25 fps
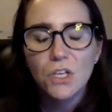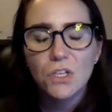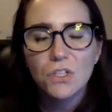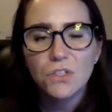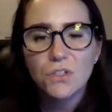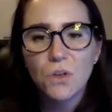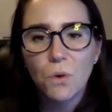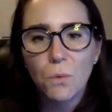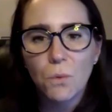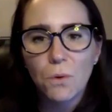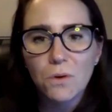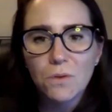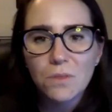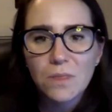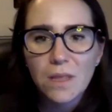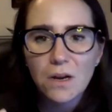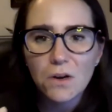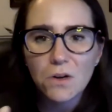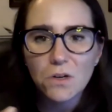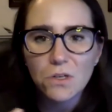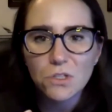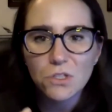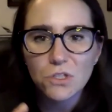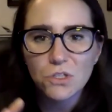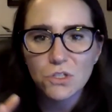So, are
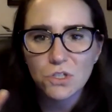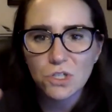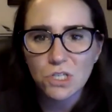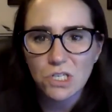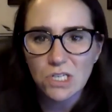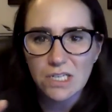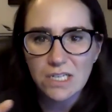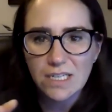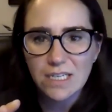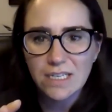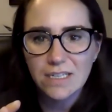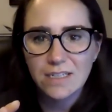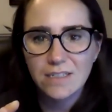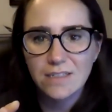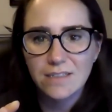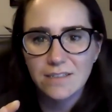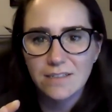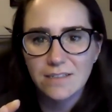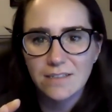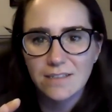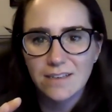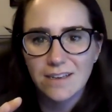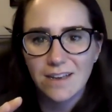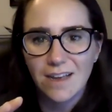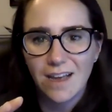there certain
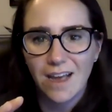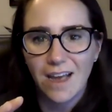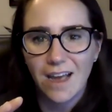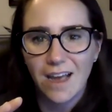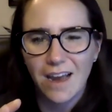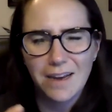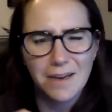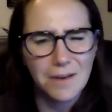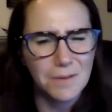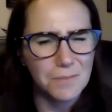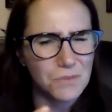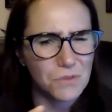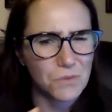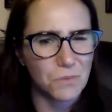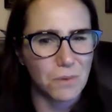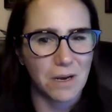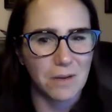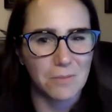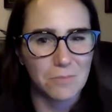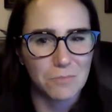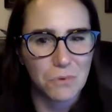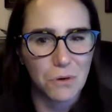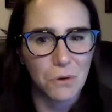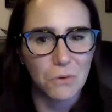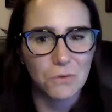items
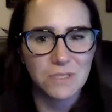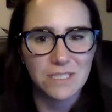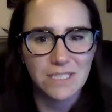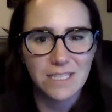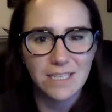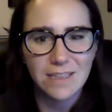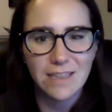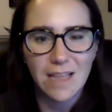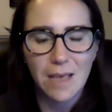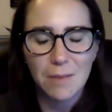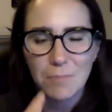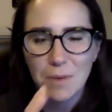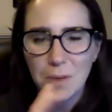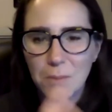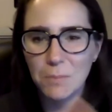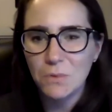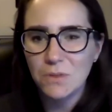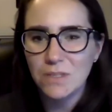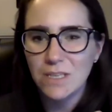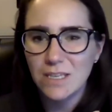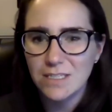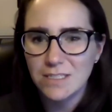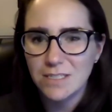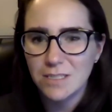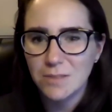around protein that people
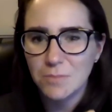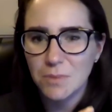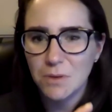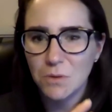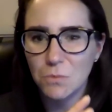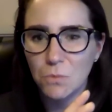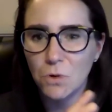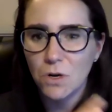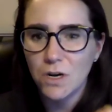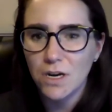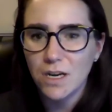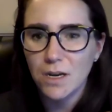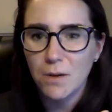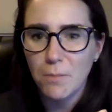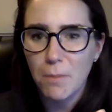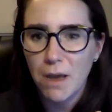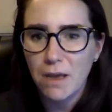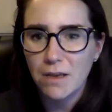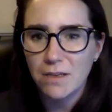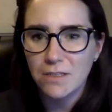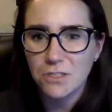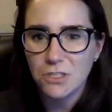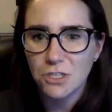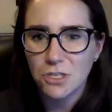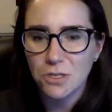need to be worried
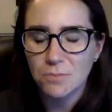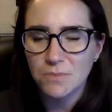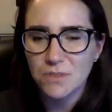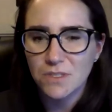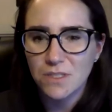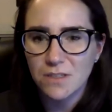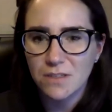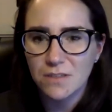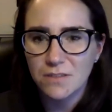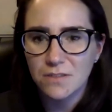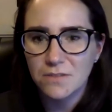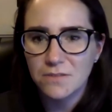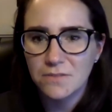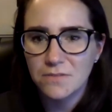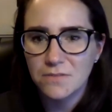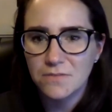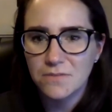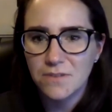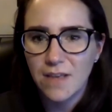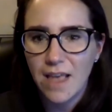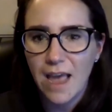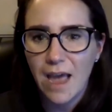about in terms of